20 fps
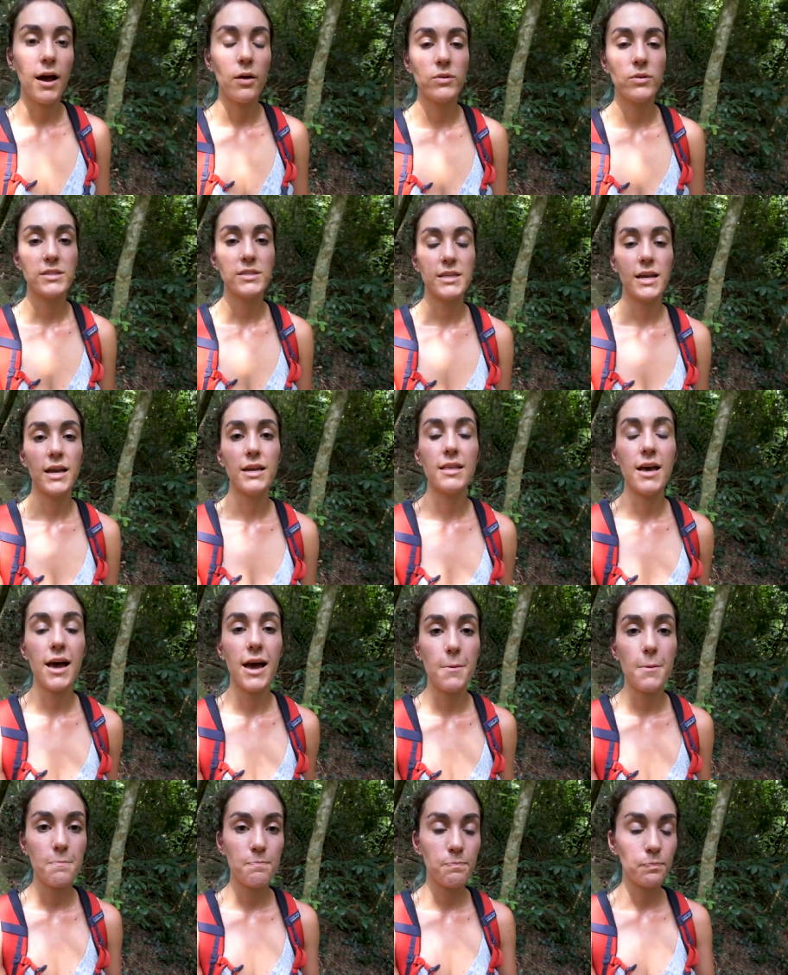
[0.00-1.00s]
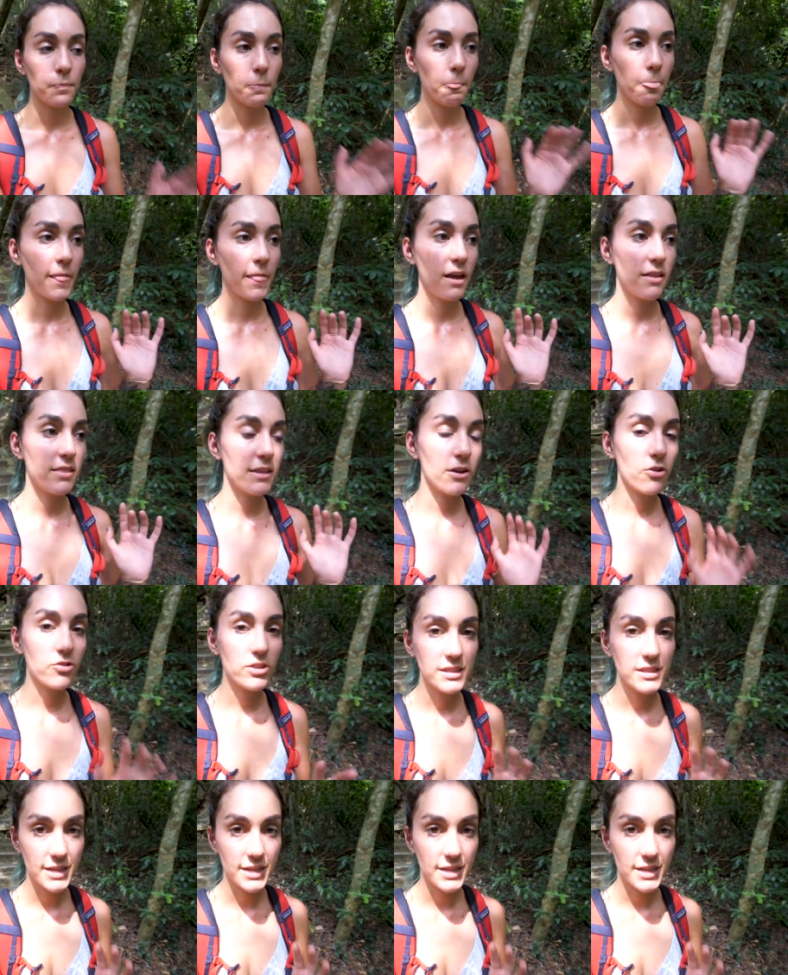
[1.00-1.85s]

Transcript: I would say that the only